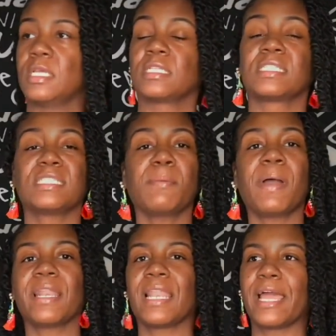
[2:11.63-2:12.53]

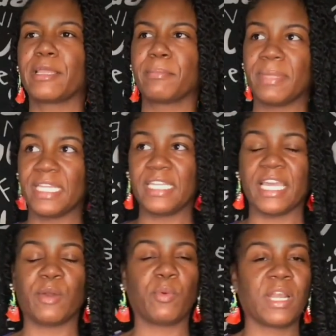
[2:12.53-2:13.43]
somebody like me
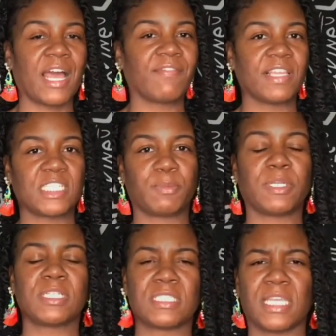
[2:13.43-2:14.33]
and what I've
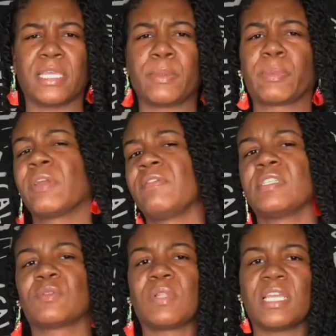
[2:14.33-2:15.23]
experienced in
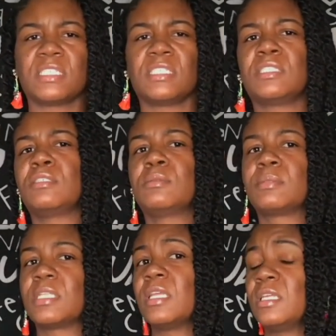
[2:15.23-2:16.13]
previous relationships
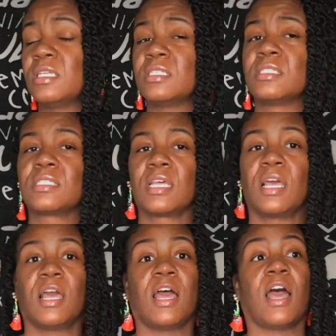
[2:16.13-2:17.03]
is
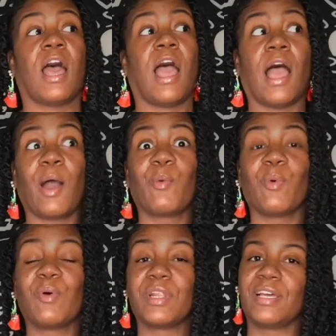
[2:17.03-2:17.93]
I
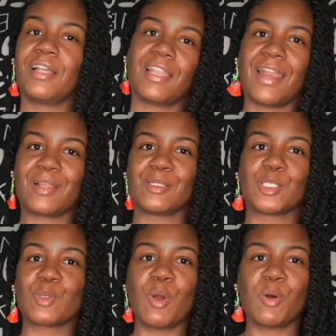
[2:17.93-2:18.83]
wanted a lot of
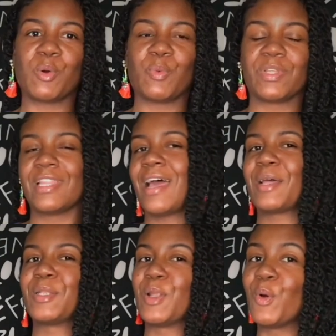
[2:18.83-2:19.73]
control
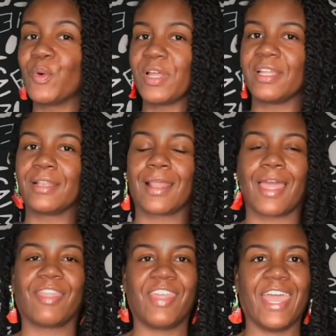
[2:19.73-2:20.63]
without knowing
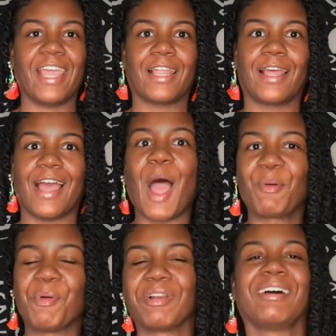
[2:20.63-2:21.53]
that I
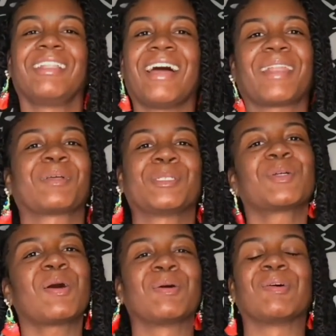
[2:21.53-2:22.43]
wanted a lot of
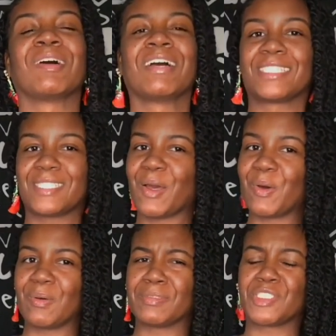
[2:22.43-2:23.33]
control.
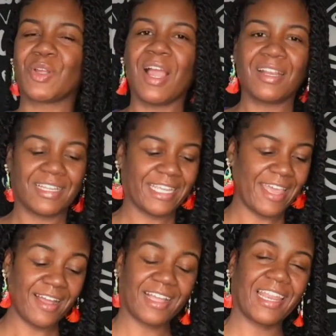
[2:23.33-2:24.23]
So trying to
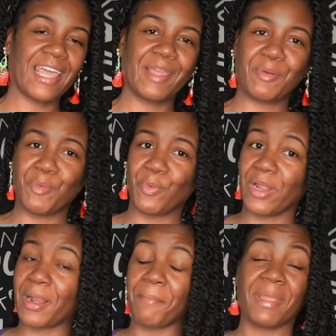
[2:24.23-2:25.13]
calculate
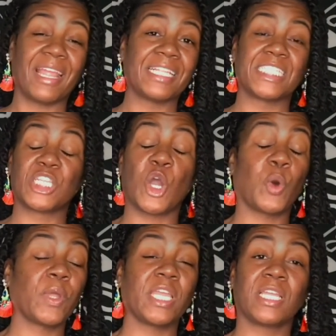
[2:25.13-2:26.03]
where a man is
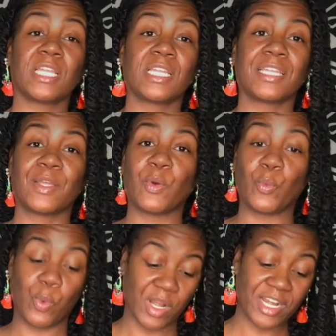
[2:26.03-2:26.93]
going,
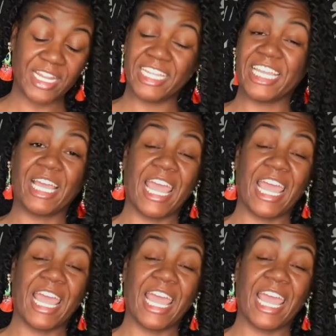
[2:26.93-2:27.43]
where he's